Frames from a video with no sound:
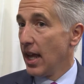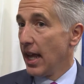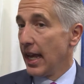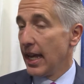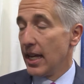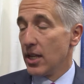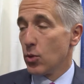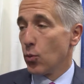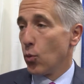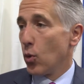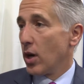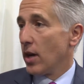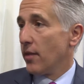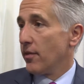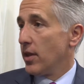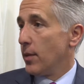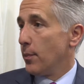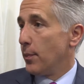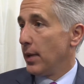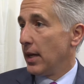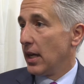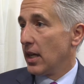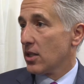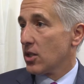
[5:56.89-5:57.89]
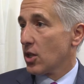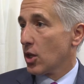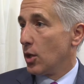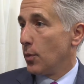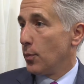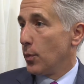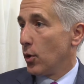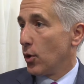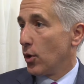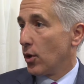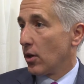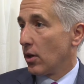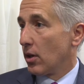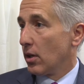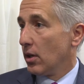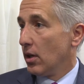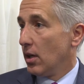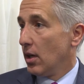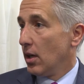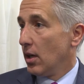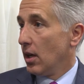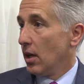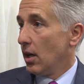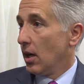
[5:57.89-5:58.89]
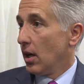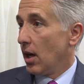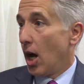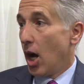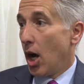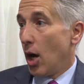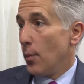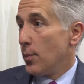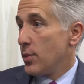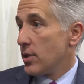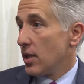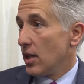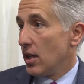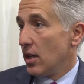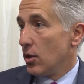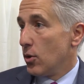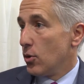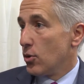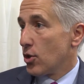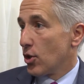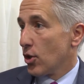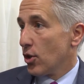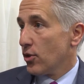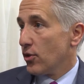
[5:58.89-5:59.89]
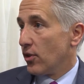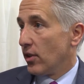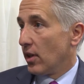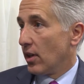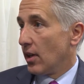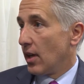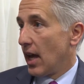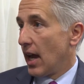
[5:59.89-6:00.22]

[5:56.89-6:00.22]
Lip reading: is one of the biggest commuter hubs in New Jersey.